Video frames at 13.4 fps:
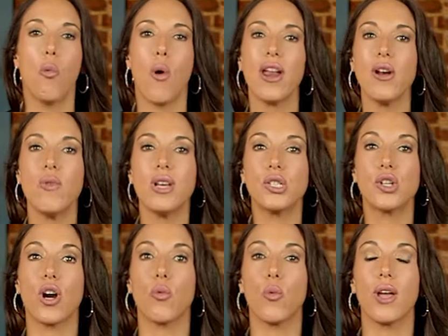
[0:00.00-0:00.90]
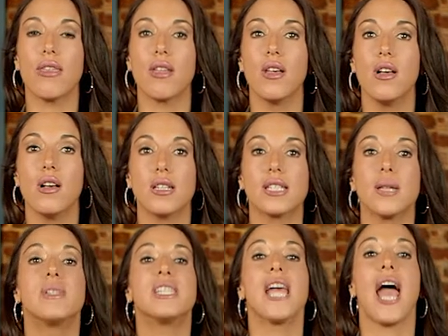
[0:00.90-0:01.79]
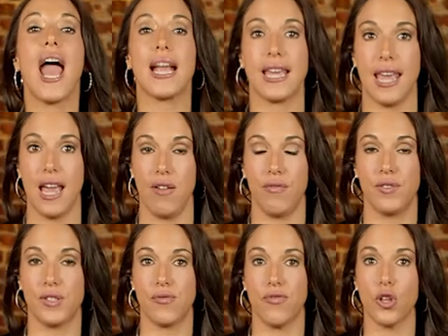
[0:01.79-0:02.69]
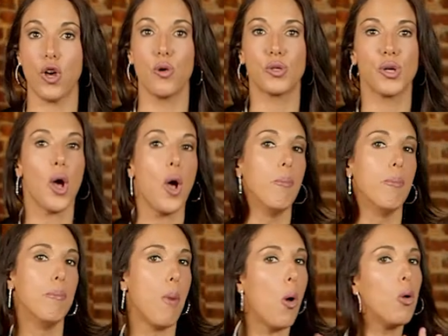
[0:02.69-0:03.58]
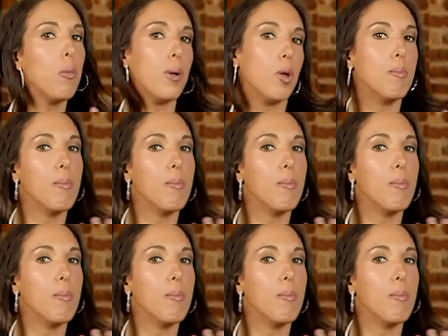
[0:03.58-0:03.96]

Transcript: why don't we start with some tech gifts for those mobile